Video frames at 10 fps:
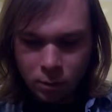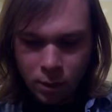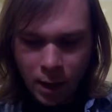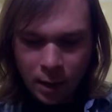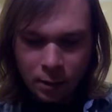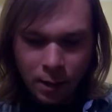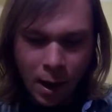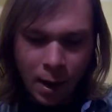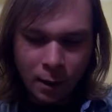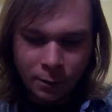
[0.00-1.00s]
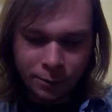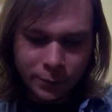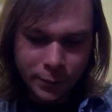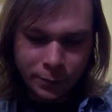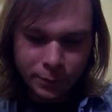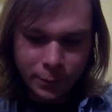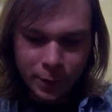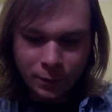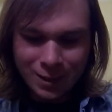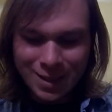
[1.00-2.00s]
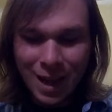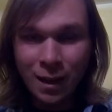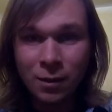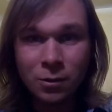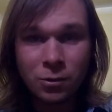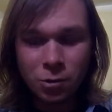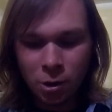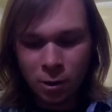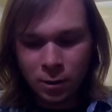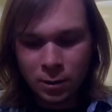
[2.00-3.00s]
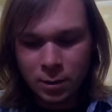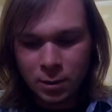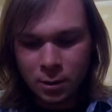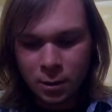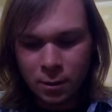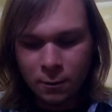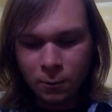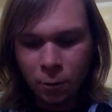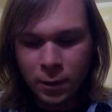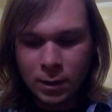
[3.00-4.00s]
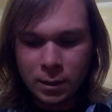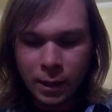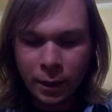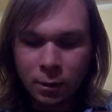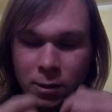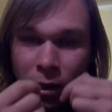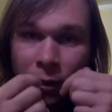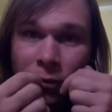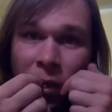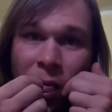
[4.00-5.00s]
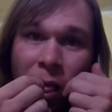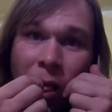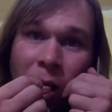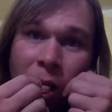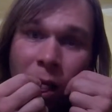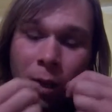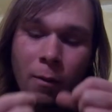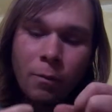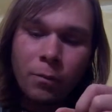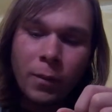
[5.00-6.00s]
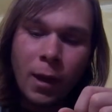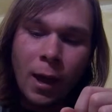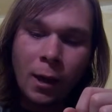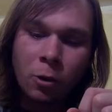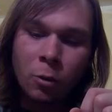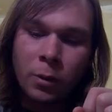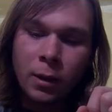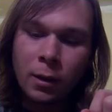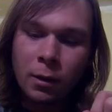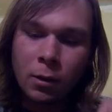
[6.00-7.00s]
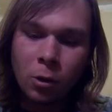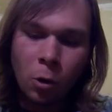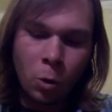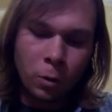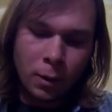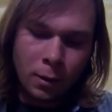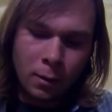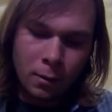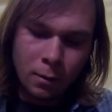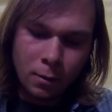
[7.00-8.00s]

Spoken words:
8, 9, even 10 turns for this lighter stuff, and you'll be golden.